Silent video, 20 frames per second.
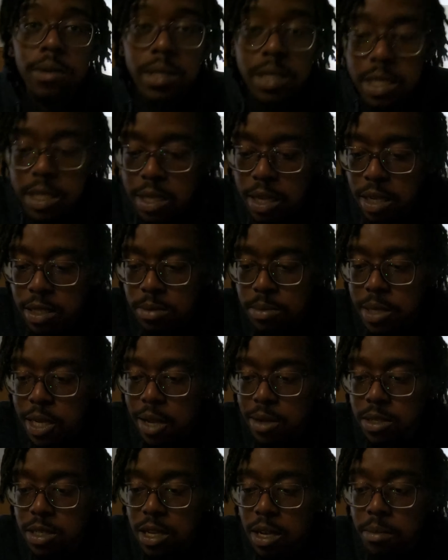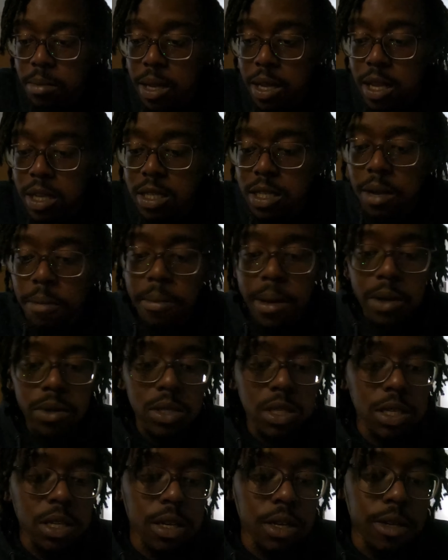since I got some downtime, I guess I'm about
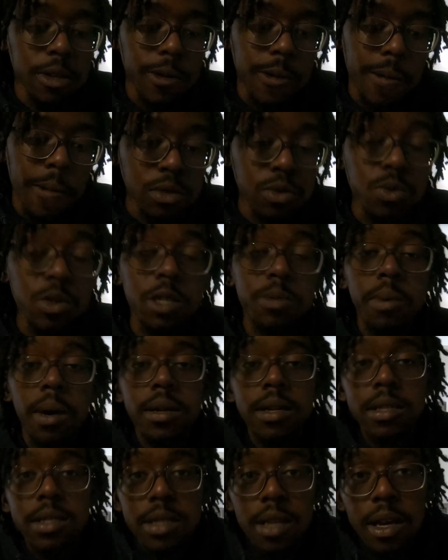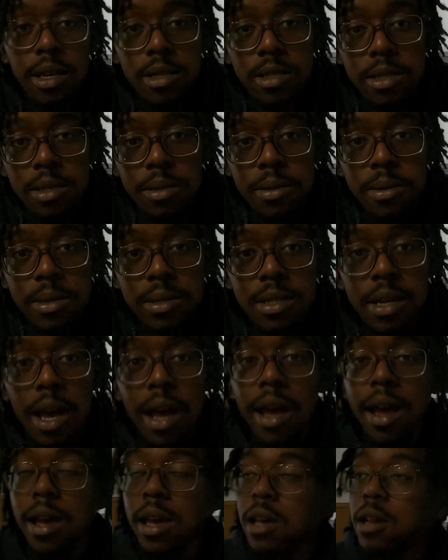to respond to texts, because
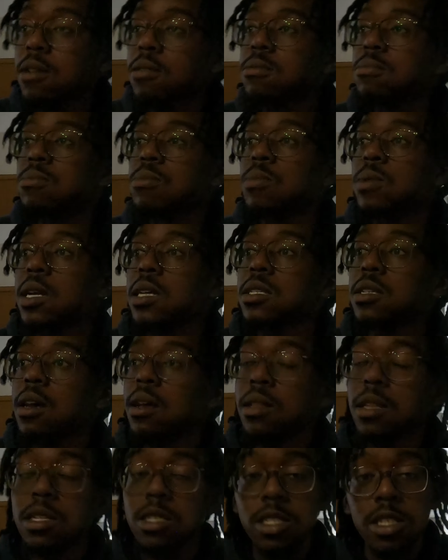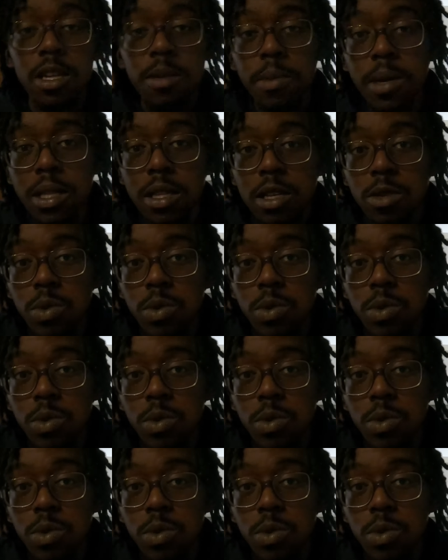when I say I legitimately